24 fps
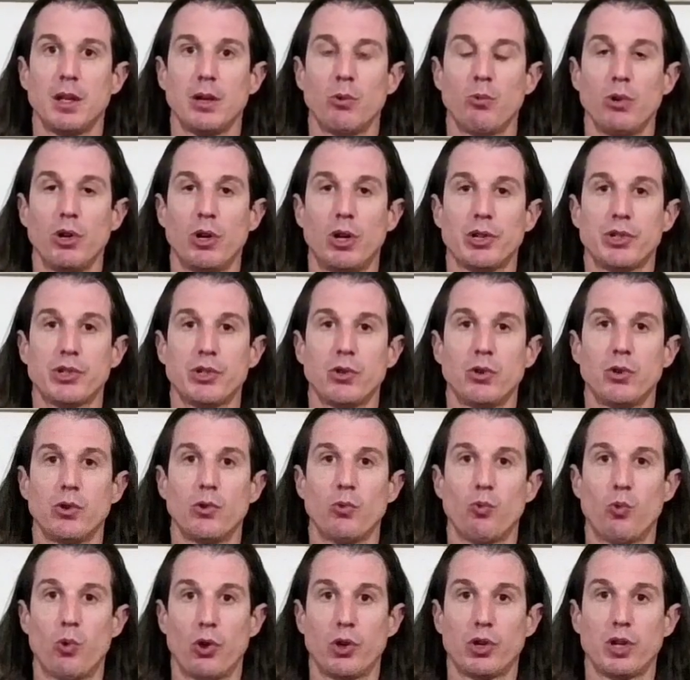We also
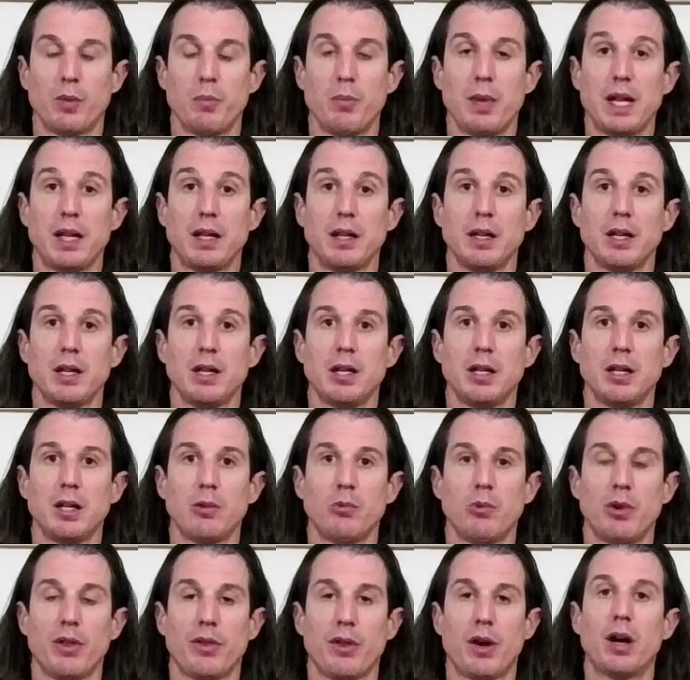work mainly
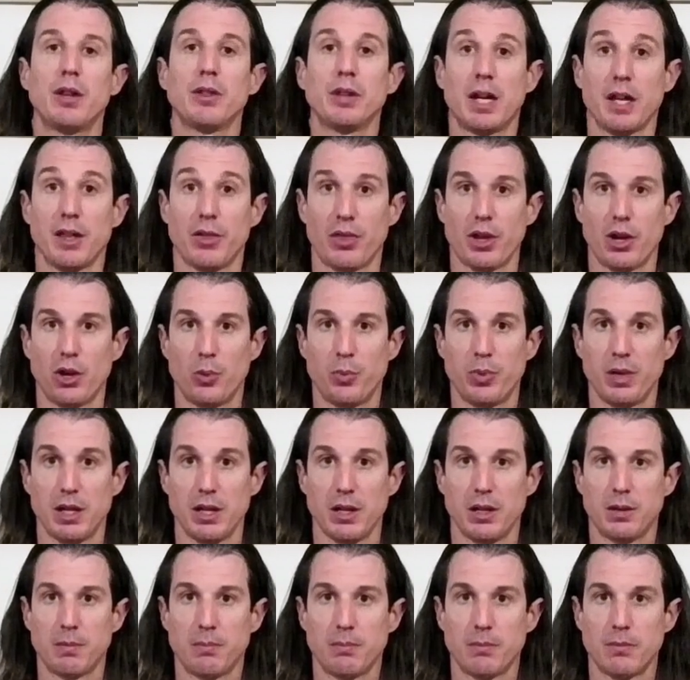with online therapy.
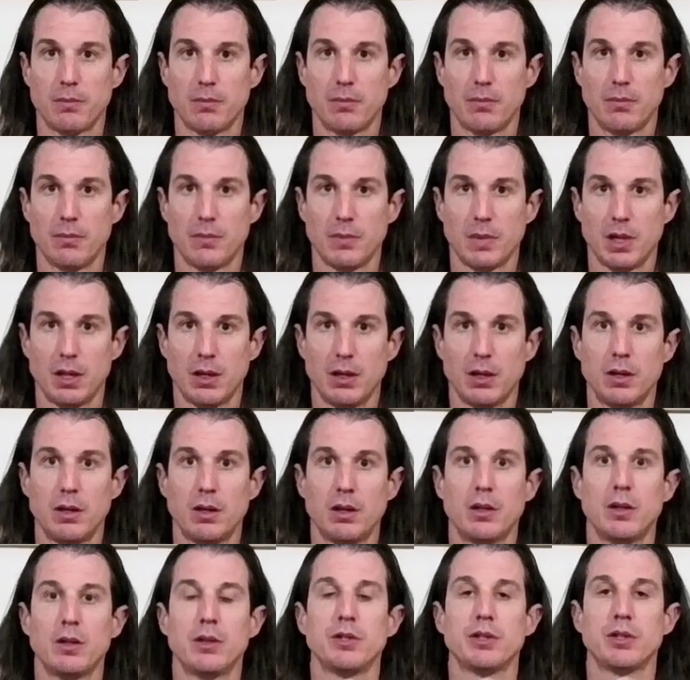
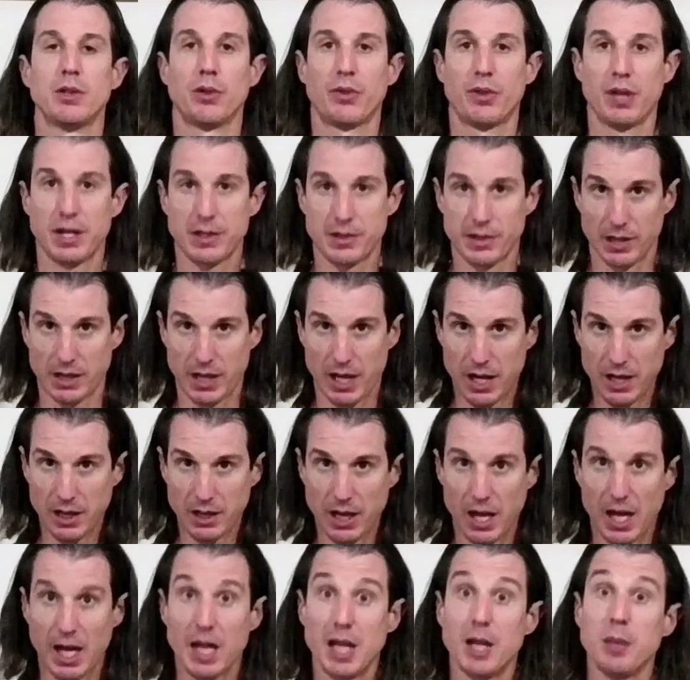So thanks again
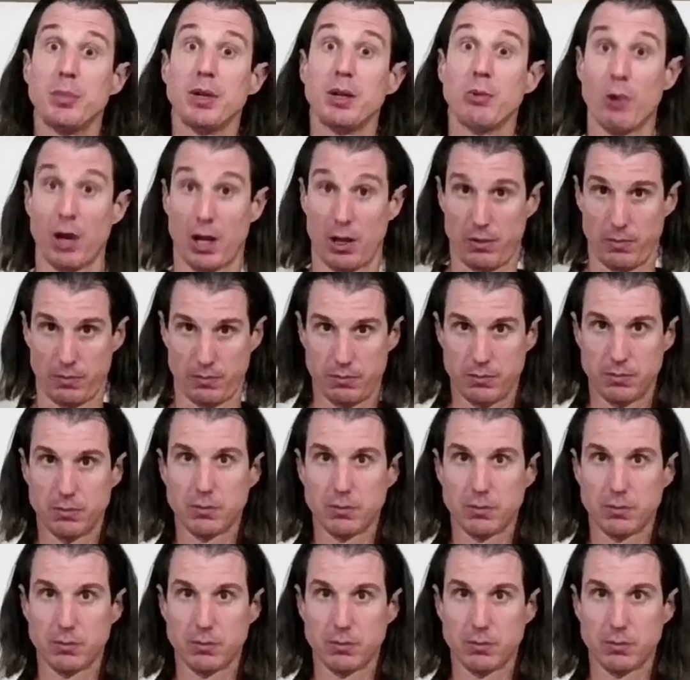and be well.